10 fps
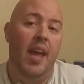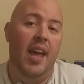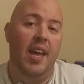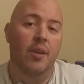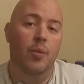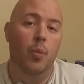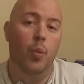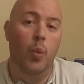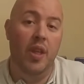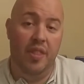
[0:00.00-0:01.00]
And
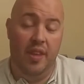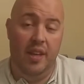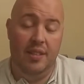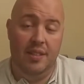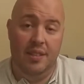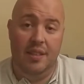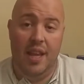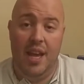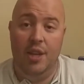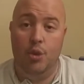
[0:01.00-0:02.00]
with this,
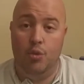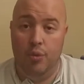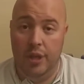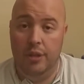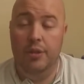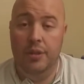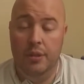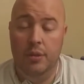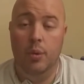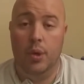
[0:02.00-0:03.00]
they drilled
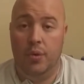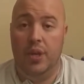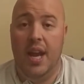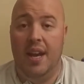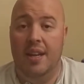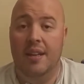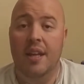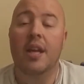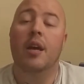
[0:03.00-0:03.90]
or created